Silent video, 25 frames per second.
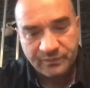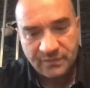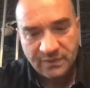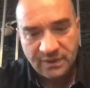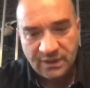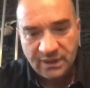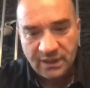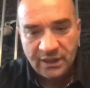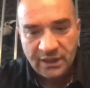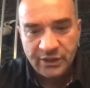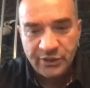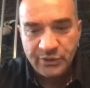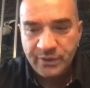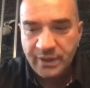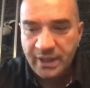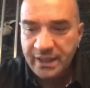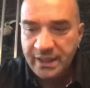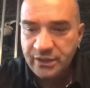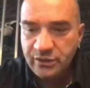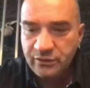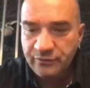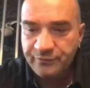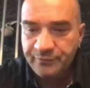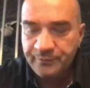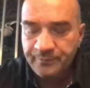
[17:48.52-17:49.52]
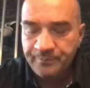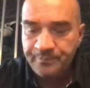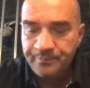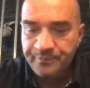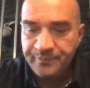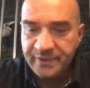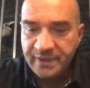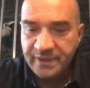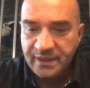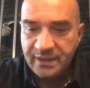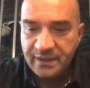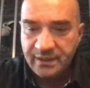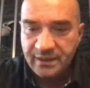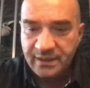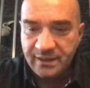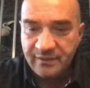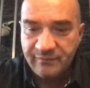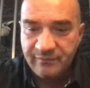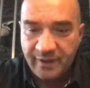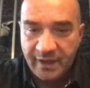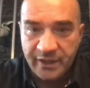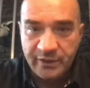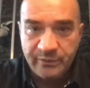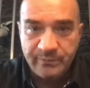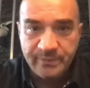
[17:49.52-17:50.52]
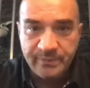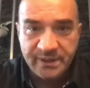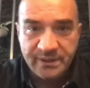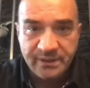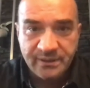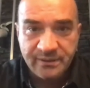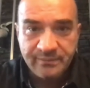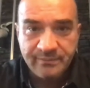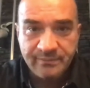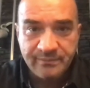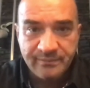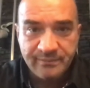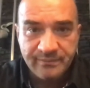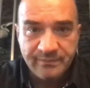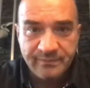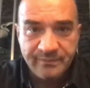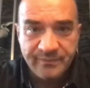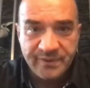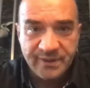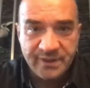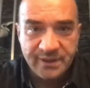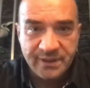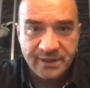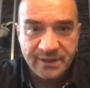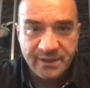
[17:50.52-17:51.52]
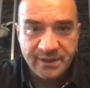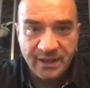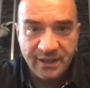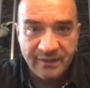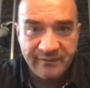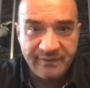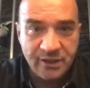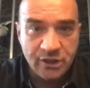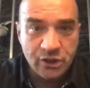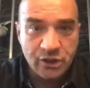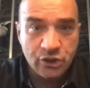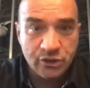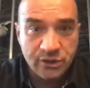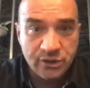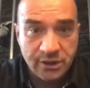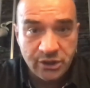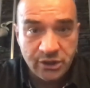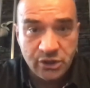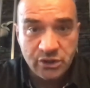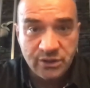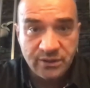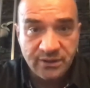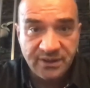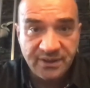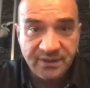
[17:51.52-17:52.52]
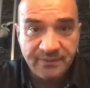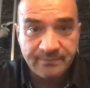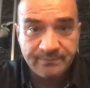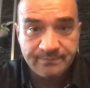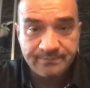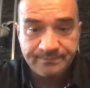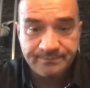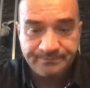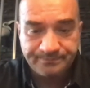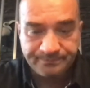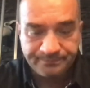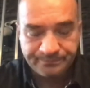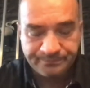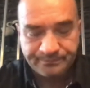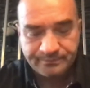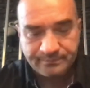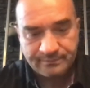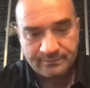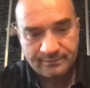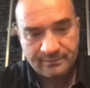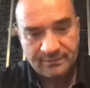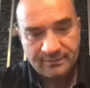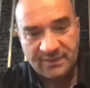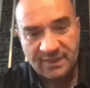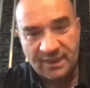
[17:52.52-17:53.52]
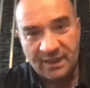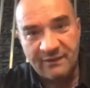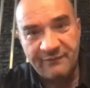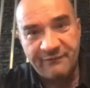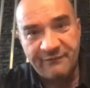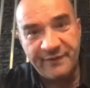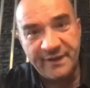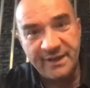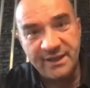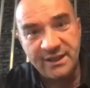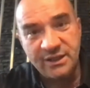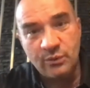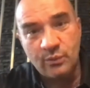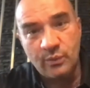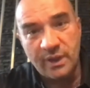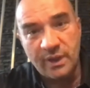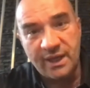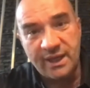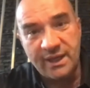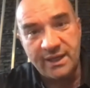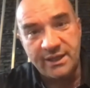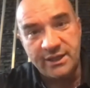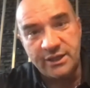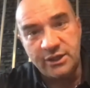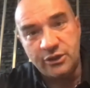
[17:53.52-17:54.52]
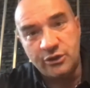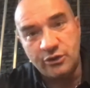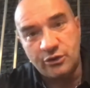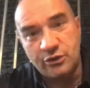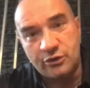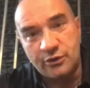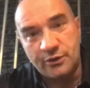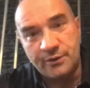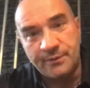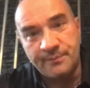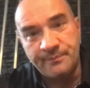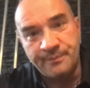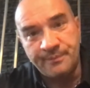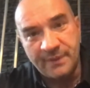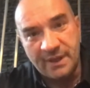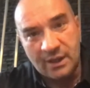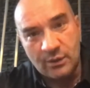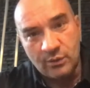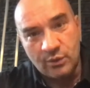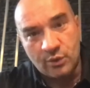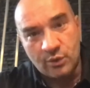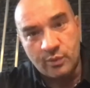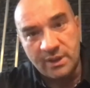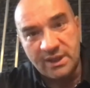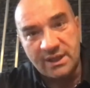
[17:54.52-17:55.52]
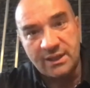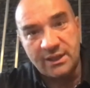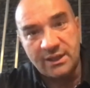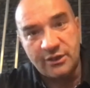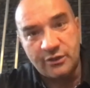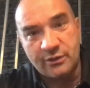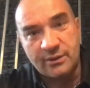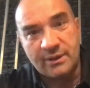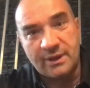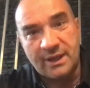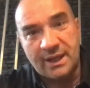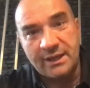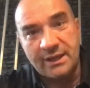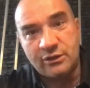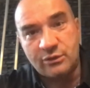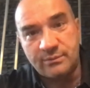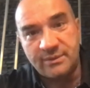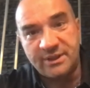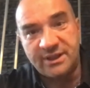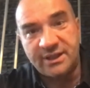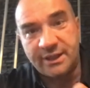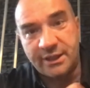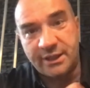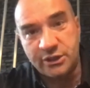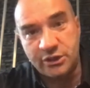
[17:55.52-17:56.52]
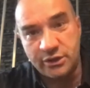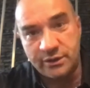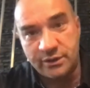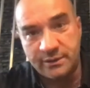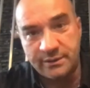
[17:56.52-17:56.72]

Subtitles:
So kind of environment, the living conditions affect the way how quickly your glycan is aging.